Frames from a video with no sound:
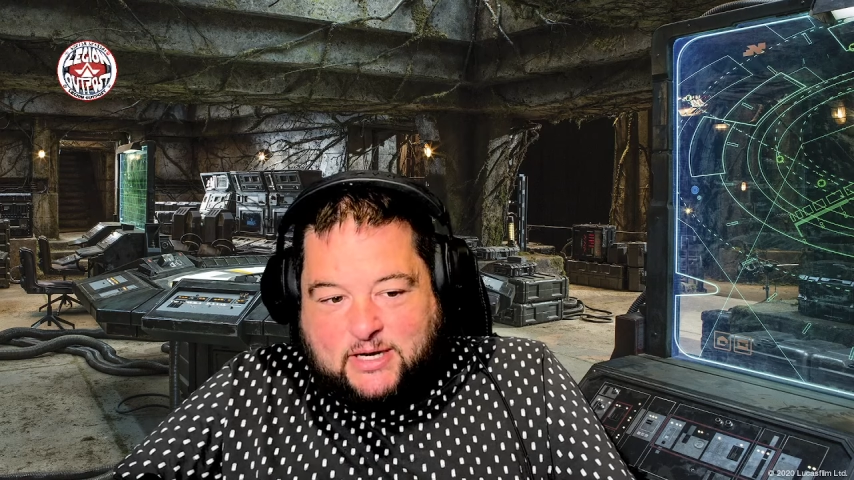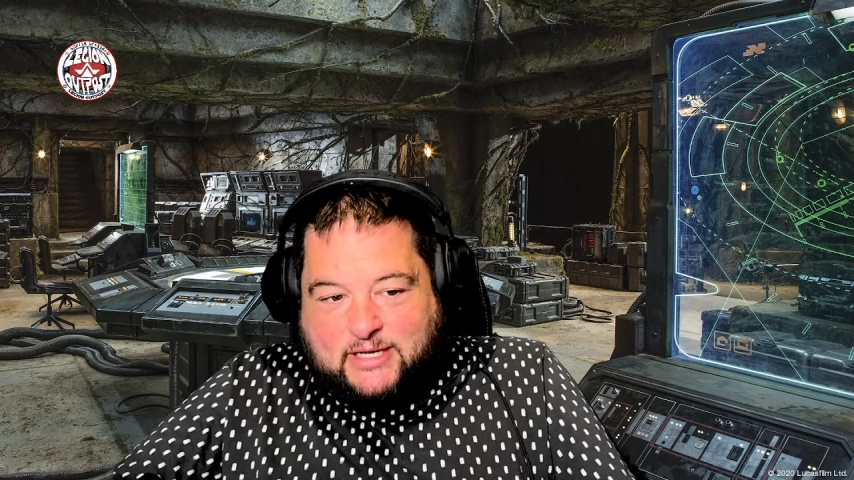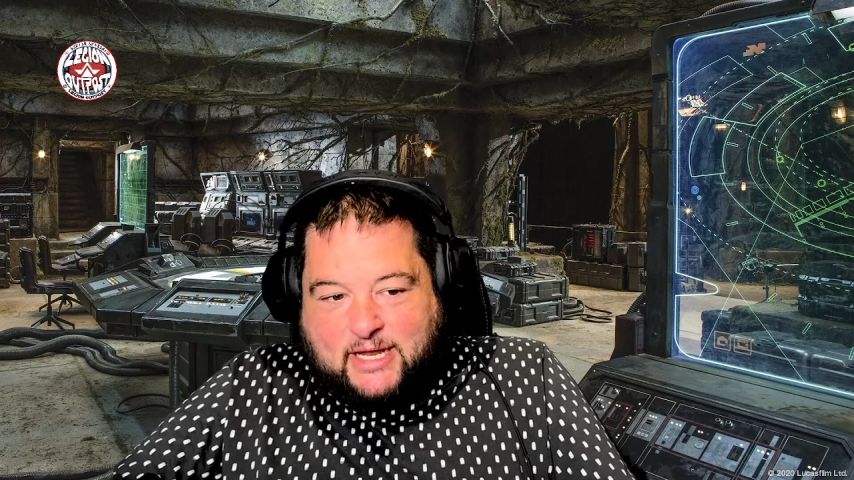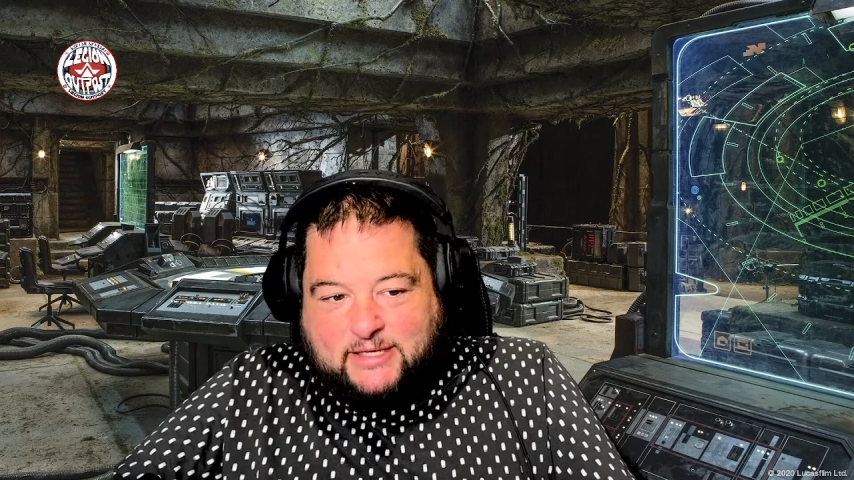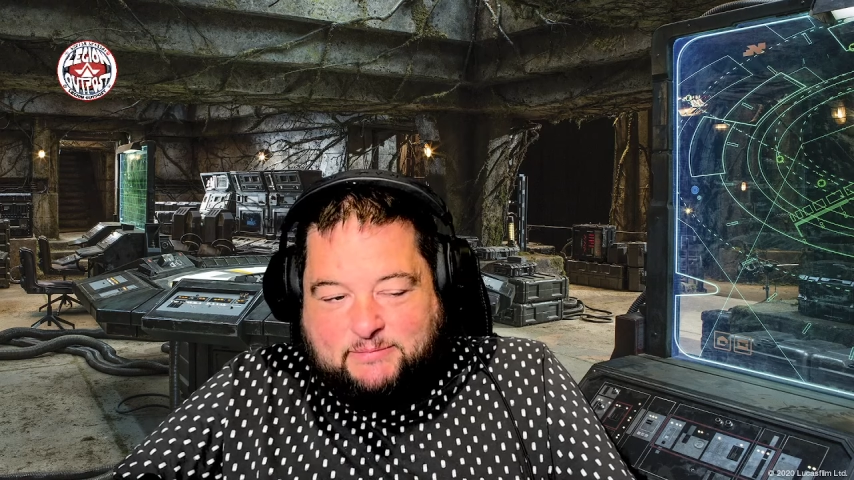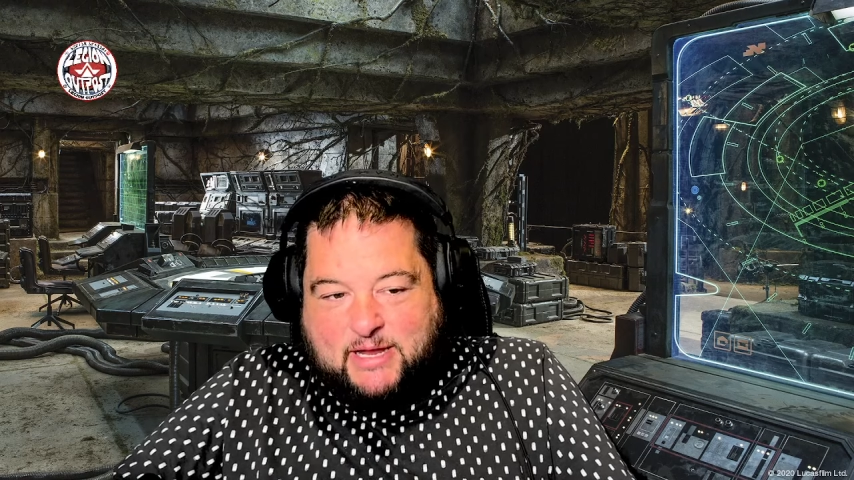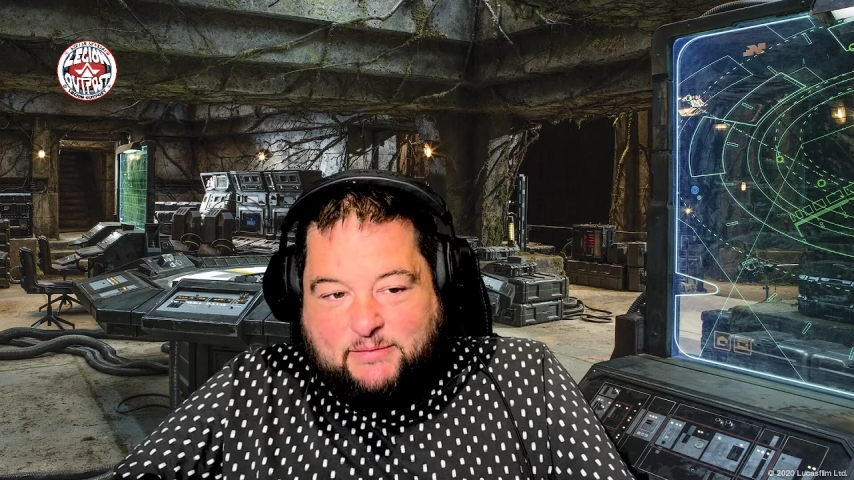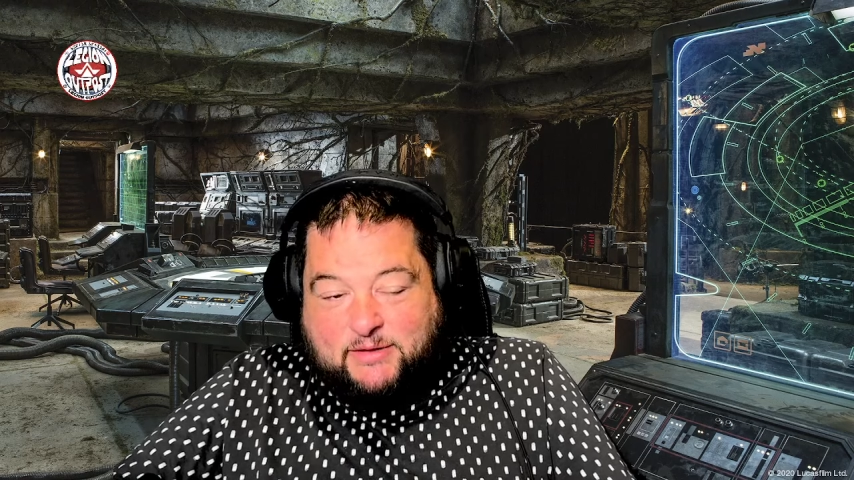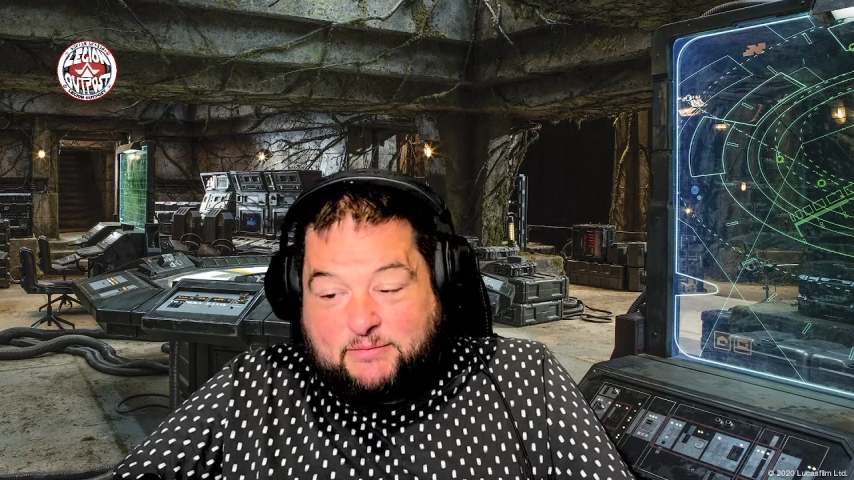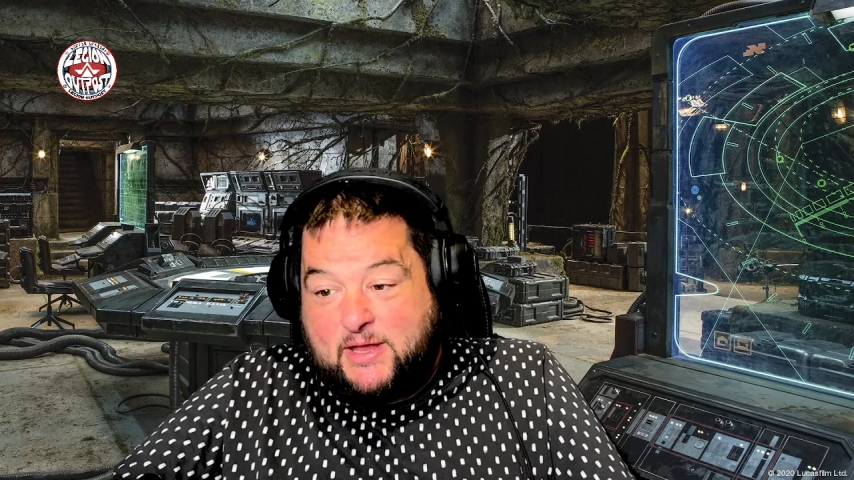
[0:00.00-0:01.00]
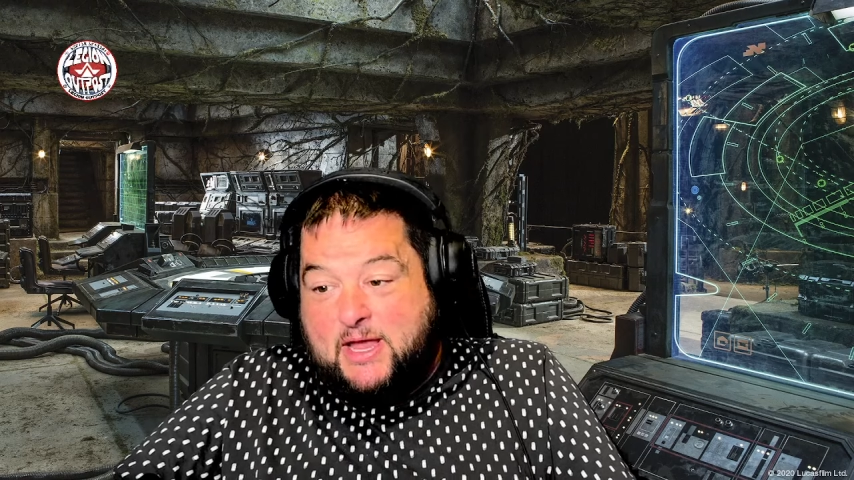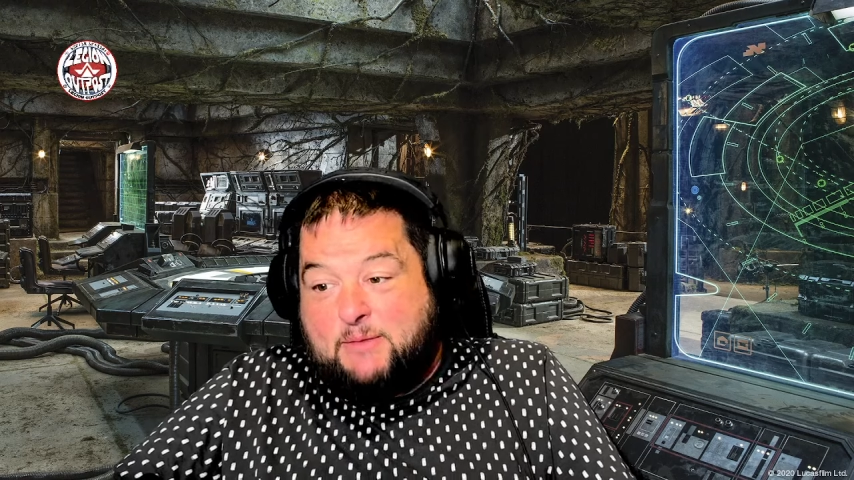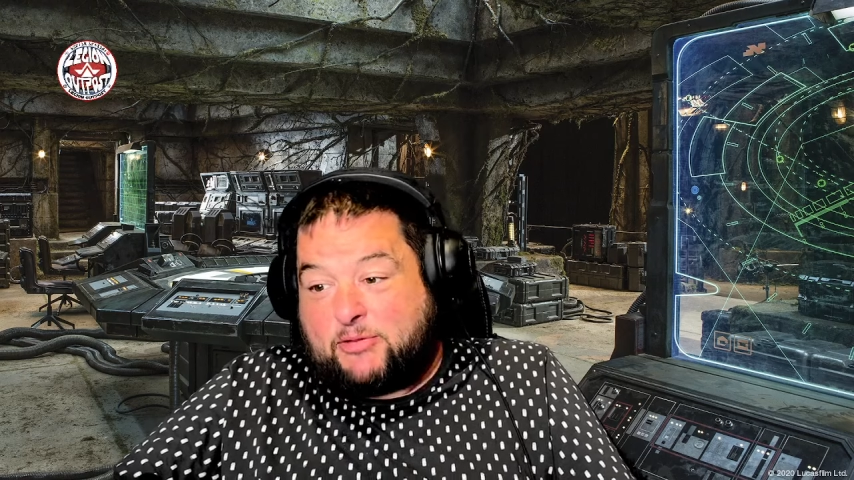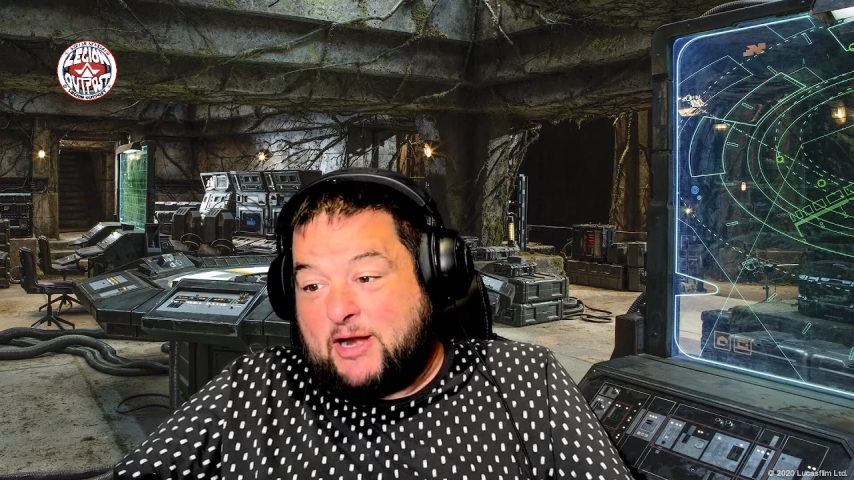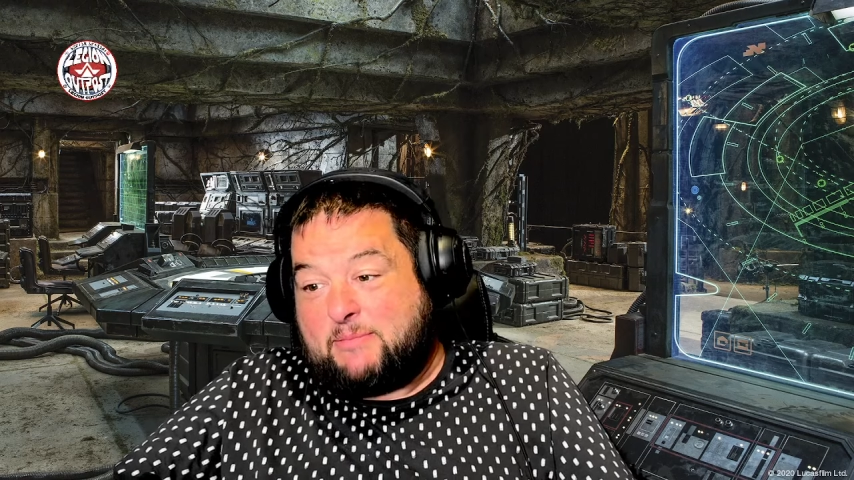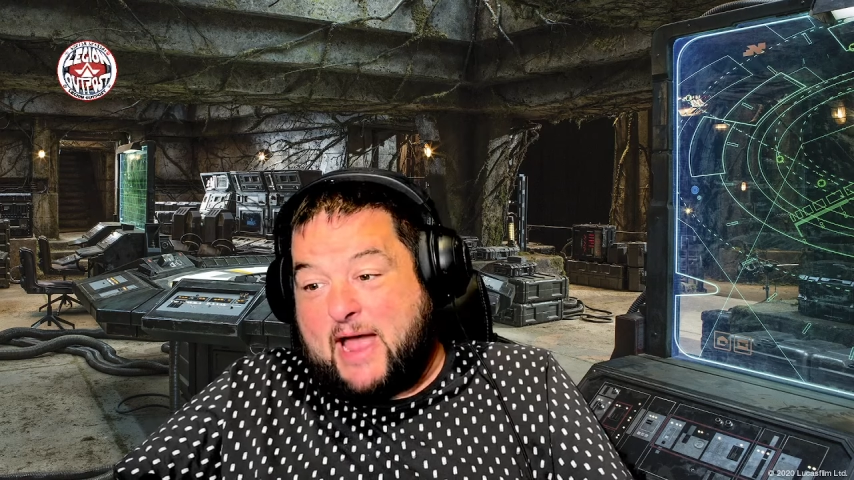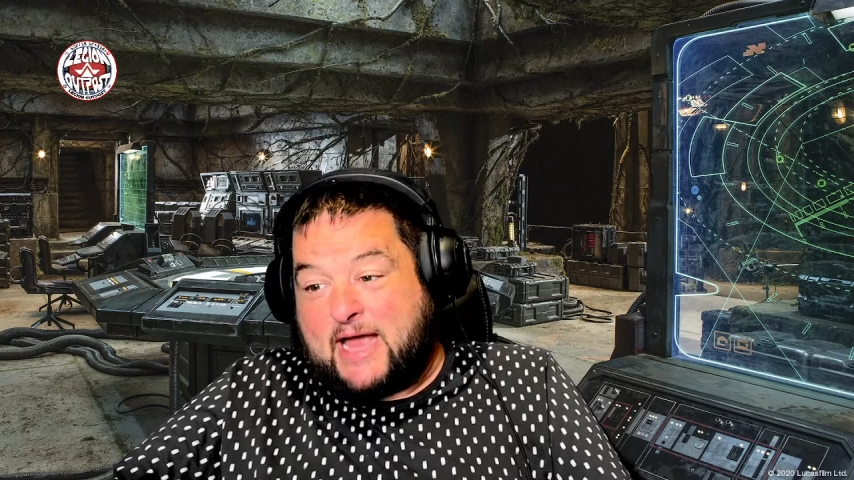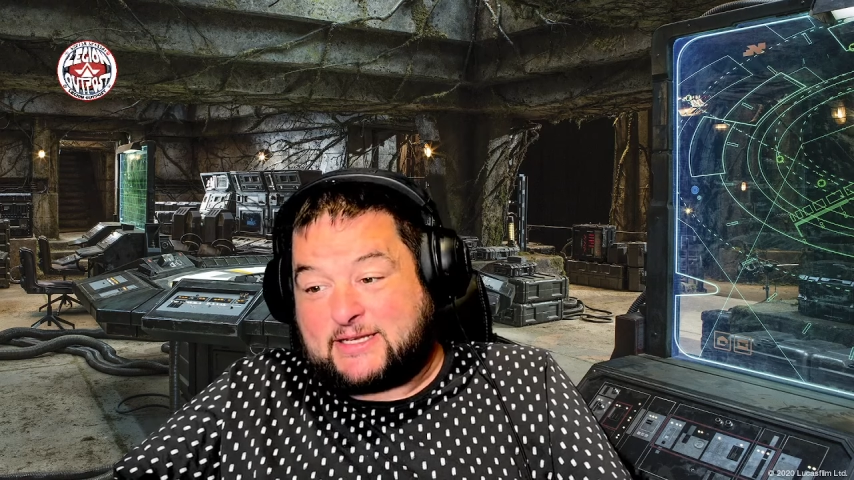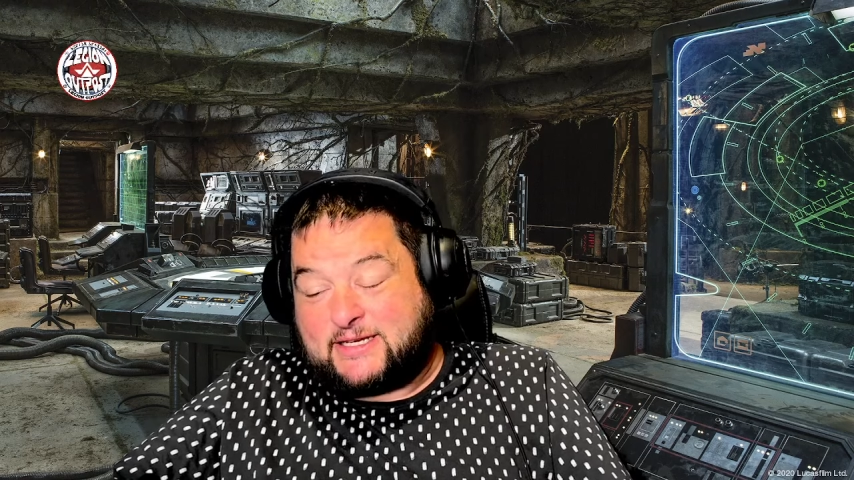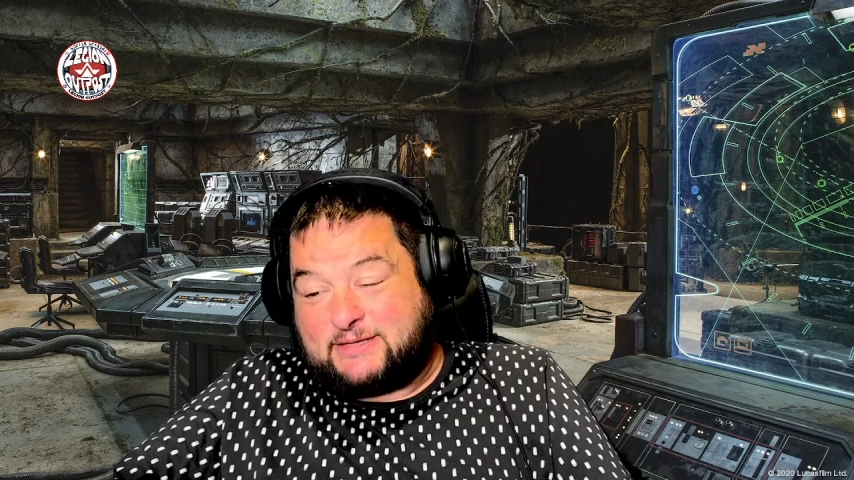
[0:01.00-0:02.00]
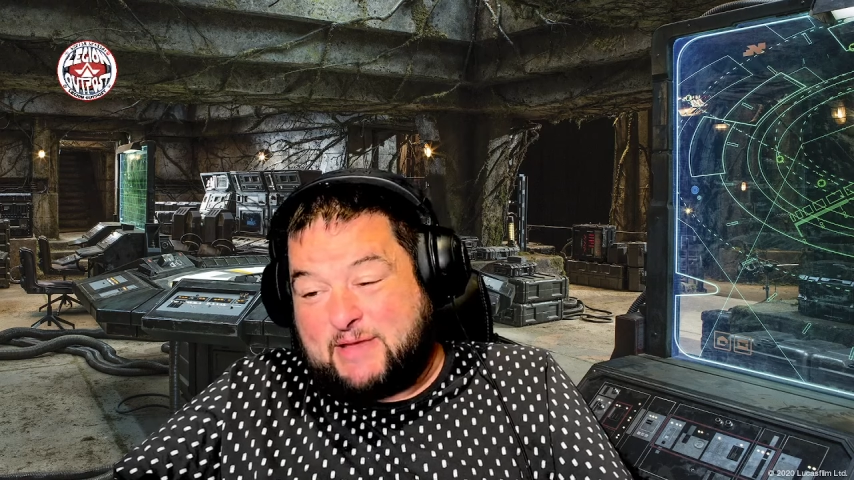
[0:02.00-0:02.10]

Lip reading: I'd like to be able to print mass things.